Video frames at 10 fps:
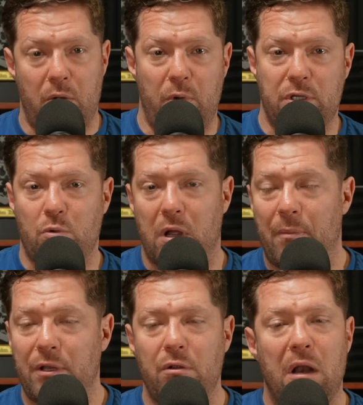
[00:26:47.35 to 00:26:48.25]
We squat. I'm
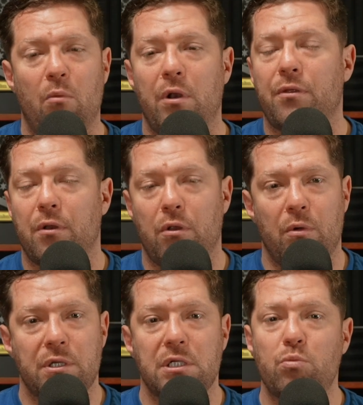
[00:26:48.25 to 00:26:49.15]
like, dude, I don't want nothing to do
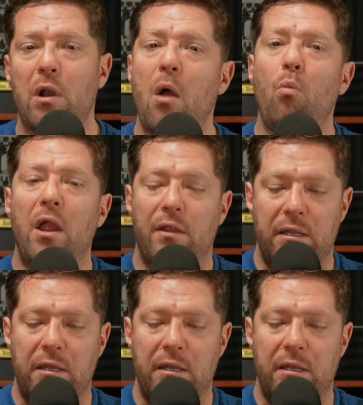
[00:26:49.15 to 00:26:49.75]
with this. Because the